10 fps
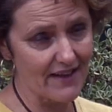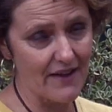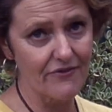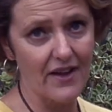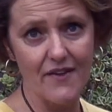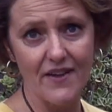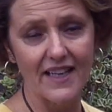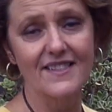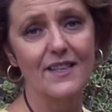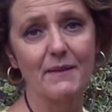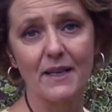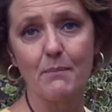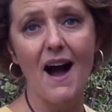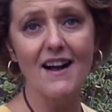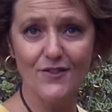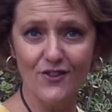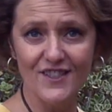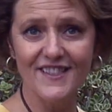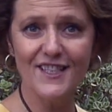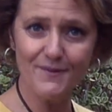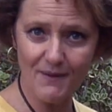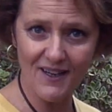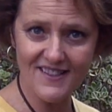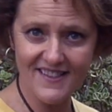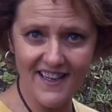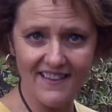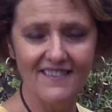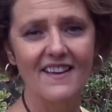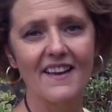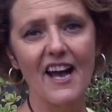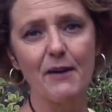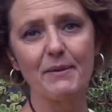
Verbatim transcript: I've, I've had some in a box for six months that have